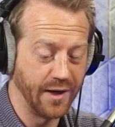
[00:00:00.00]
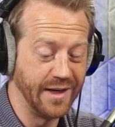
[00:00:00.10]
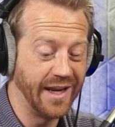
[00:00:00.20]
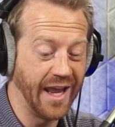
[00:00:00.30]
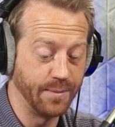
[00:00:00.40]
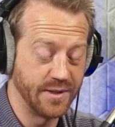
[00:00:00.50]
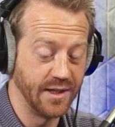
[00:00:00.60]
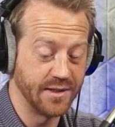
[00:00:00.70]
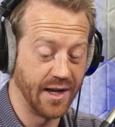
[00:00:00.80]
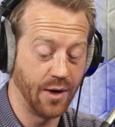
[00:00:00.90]
kneecap
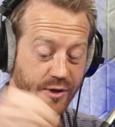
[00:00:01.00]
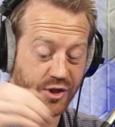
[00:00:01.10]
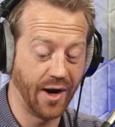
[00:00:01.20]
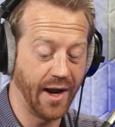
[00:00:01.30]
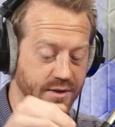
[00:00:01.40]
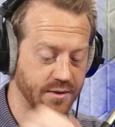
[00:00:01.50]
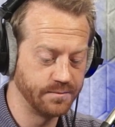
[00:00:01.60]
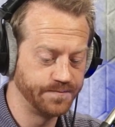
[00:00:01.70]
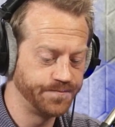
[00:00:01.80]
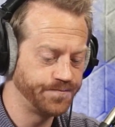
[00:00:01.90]
sits and how it tracks.
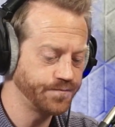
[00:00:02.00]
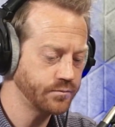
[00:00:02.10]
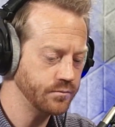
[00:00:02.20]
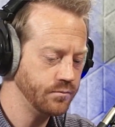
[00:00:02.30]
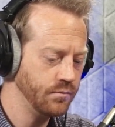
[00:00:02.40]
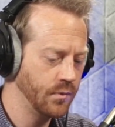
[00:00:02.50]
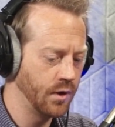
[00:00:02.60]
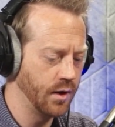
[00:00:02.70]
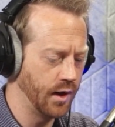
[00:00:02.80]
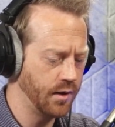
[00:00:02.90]

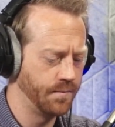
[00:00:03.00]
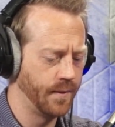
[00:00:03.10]
Okay,